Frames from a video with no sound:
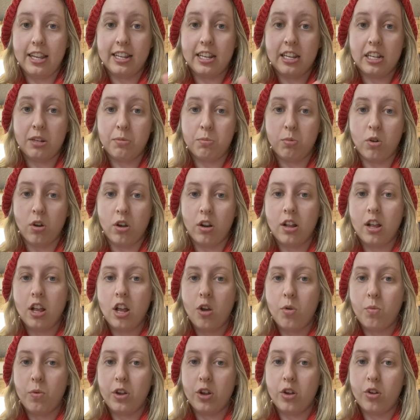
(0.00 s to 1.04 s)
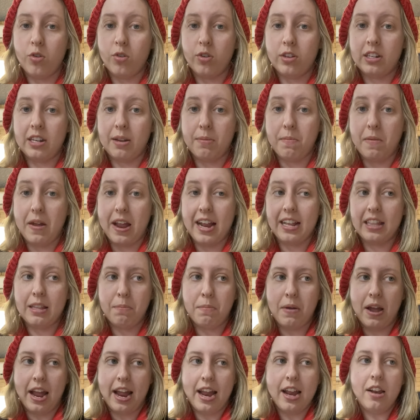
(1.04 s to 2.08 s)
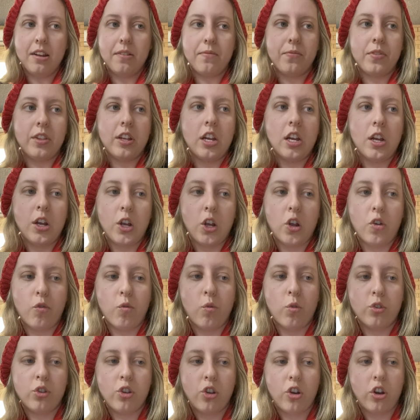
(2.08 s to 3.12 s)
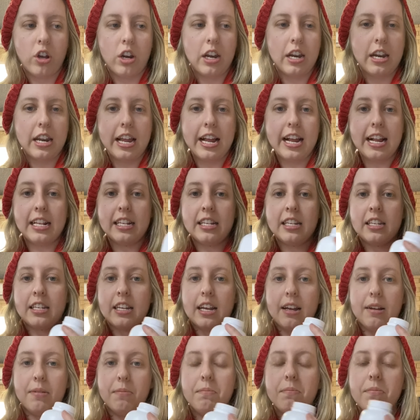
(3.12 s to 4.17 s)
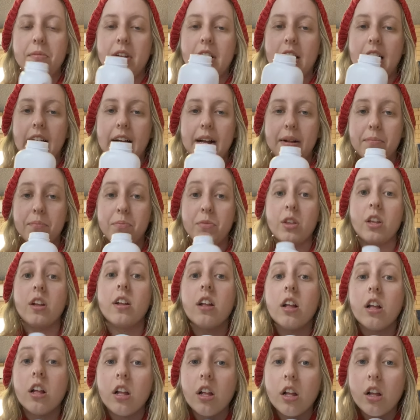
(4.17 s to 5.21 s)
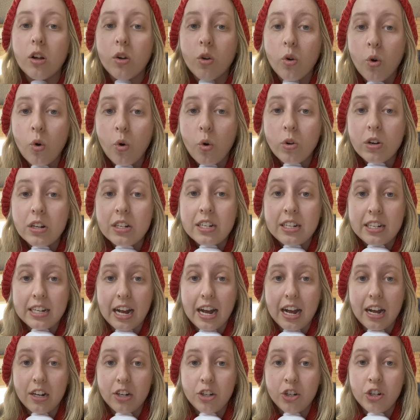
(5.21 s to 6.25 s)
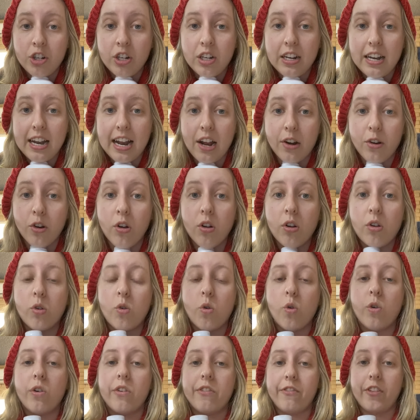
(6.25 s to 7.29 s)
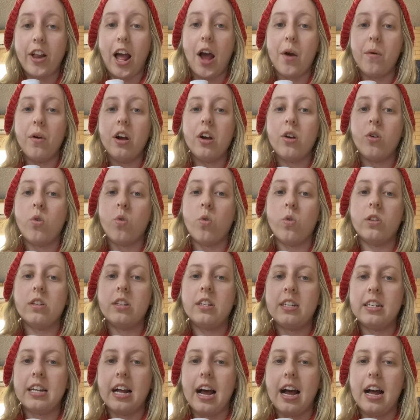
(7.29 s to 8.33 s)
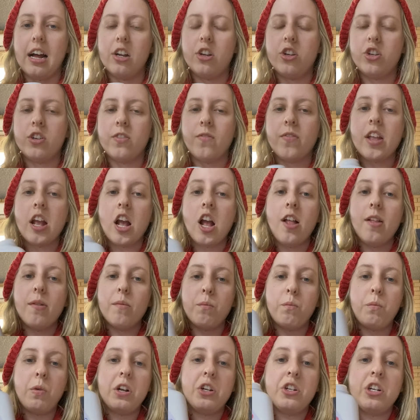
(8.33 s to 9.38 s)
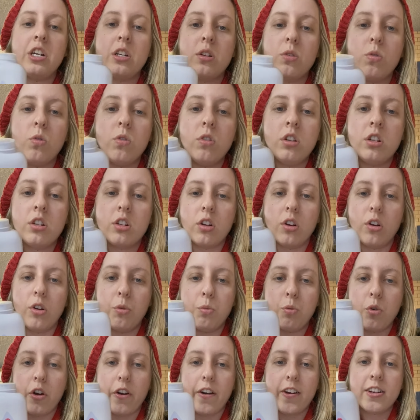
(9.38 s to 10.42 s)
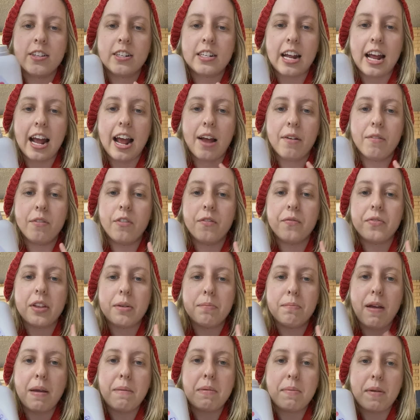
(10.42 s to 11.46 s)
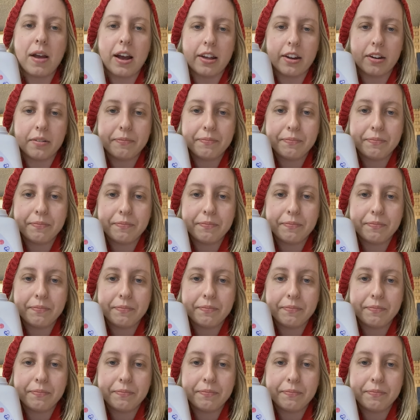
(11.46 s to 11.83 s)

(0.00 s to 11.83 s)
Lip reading: is what we use to make the paint. You're also going to need some cornstarch. Now, not corn flour, cornstarch, which is also works to have baby powder,